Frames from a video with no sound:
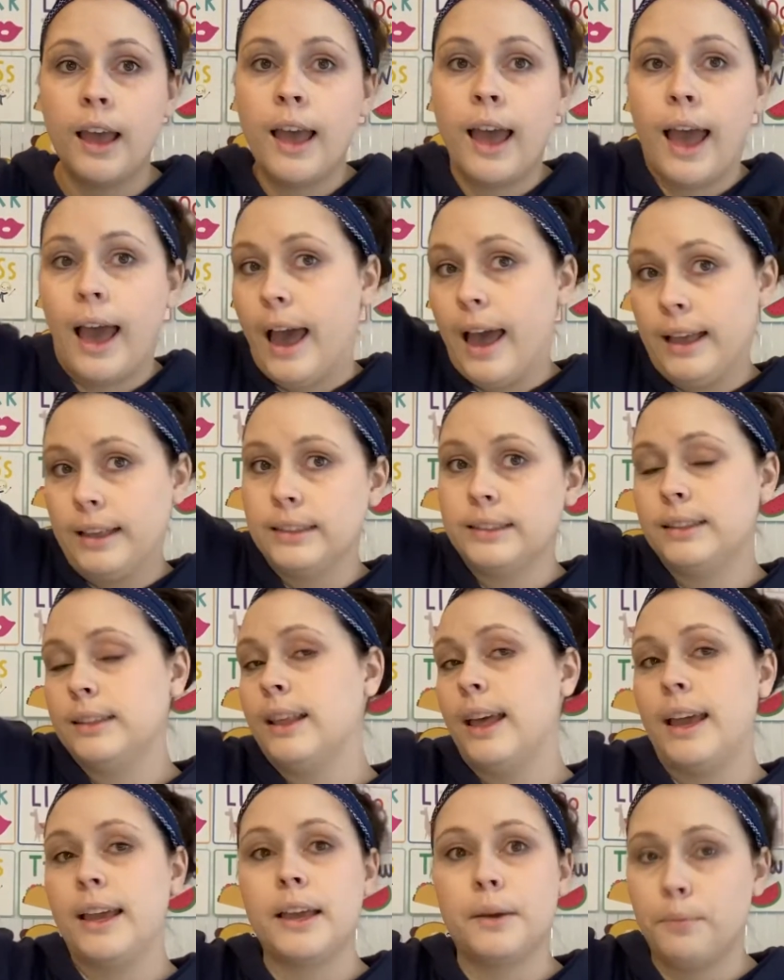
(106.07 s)
as
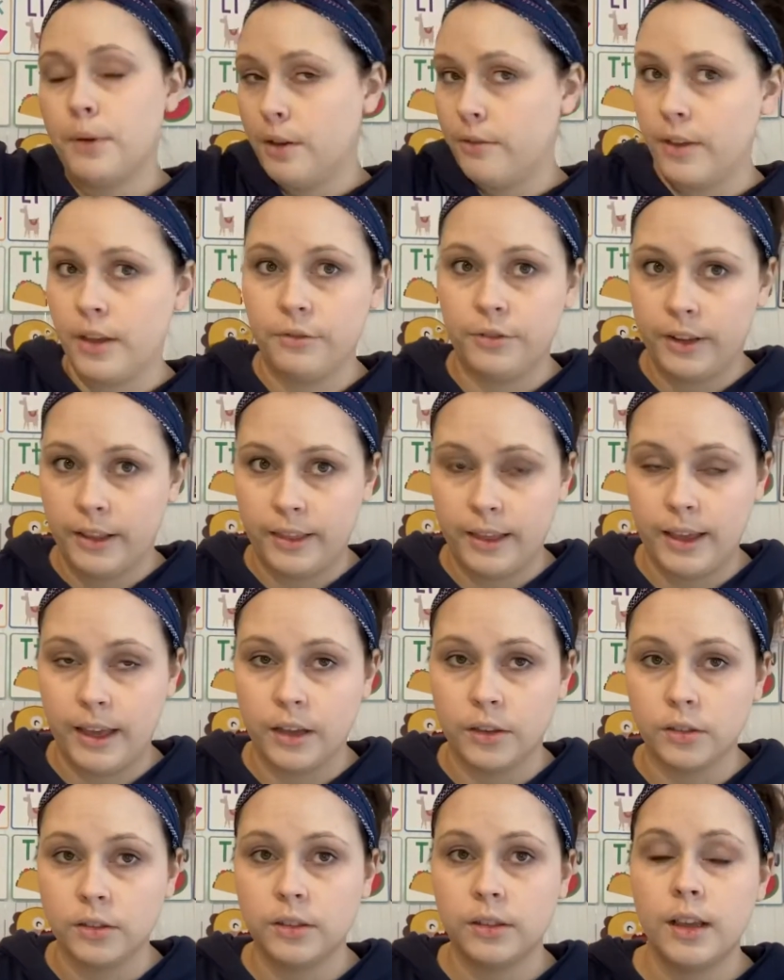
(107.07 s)
like above everything
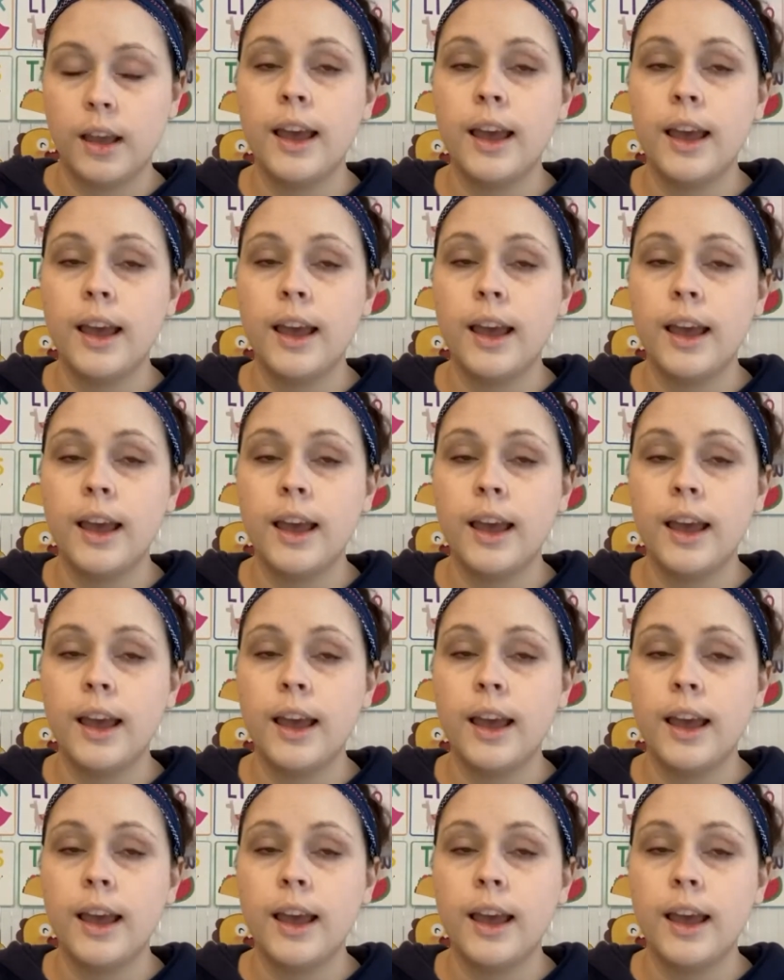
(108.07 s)
else.